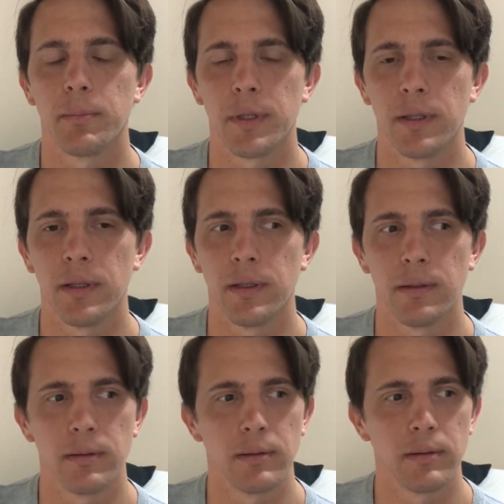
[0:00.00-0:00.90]

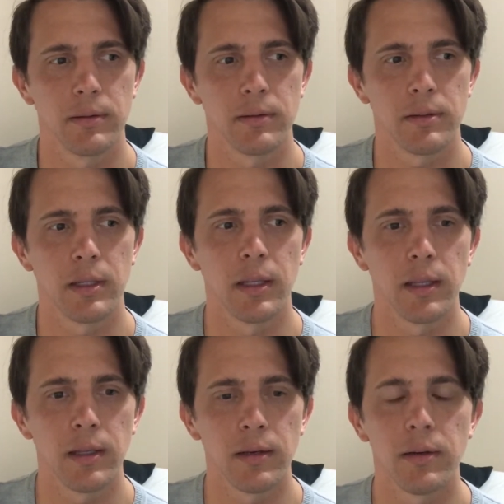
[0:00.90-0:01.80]
be
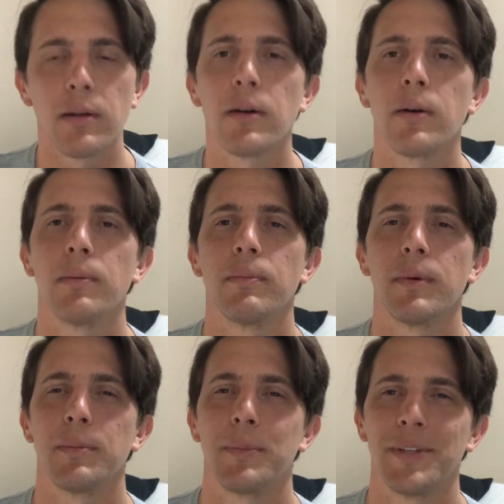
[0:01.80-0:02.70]
singing, I'm
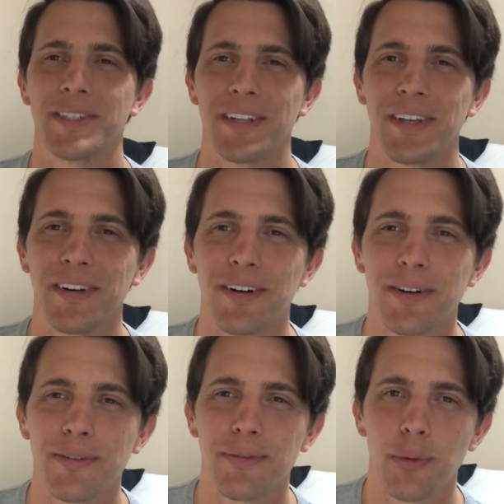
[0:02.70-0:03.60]
going to be singing
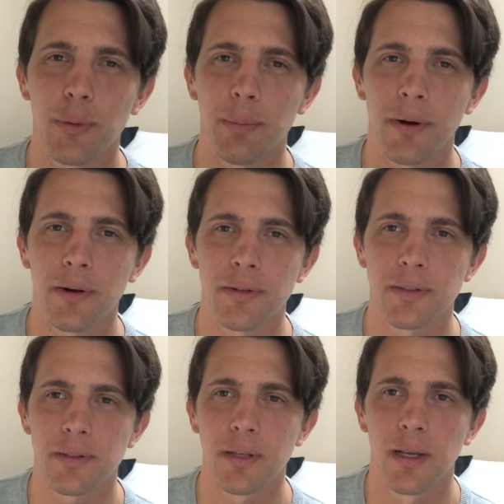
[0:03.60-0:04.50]
all 4
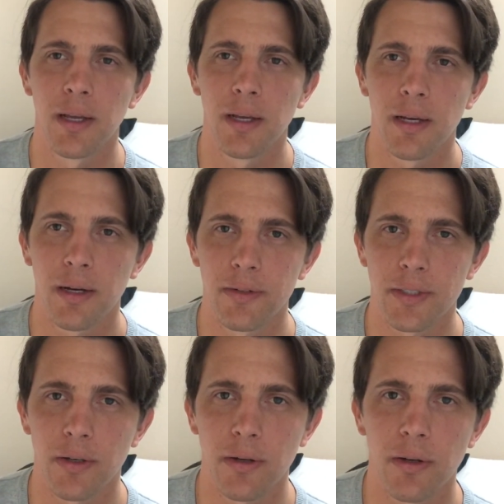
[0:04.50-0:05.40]
parts of a
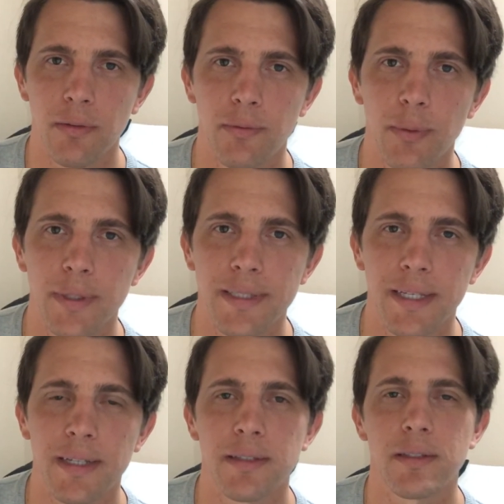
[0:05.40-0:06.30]
song called Voice
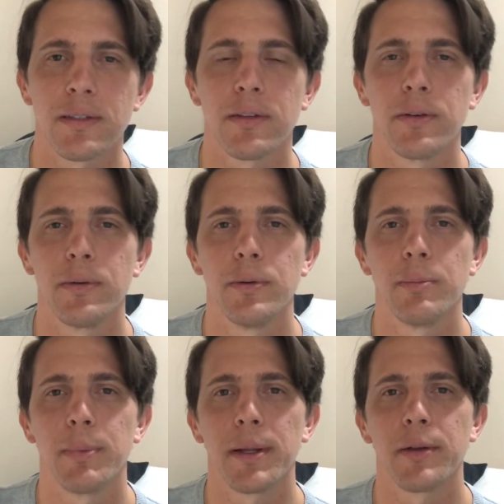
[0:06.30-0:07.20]
Dance 2
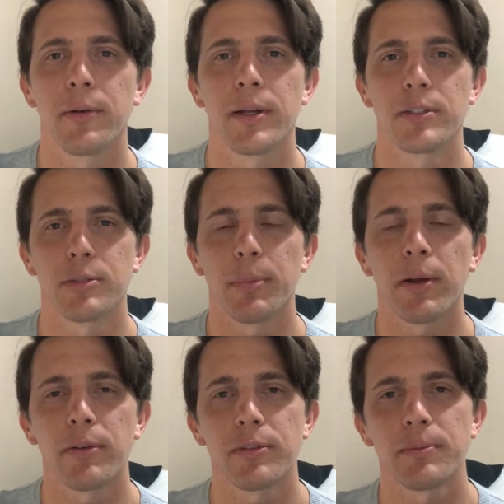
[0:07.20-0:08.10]
by Craig
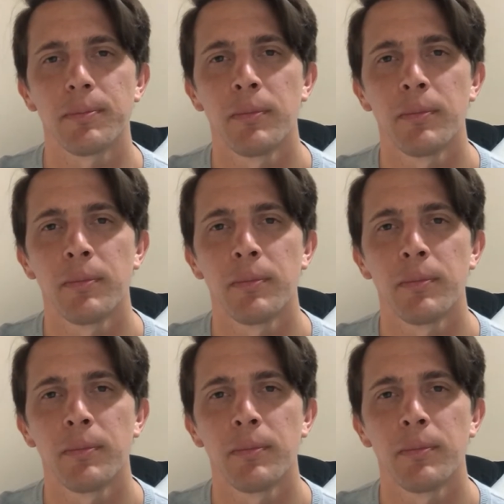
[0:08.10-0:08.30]
Jesperis.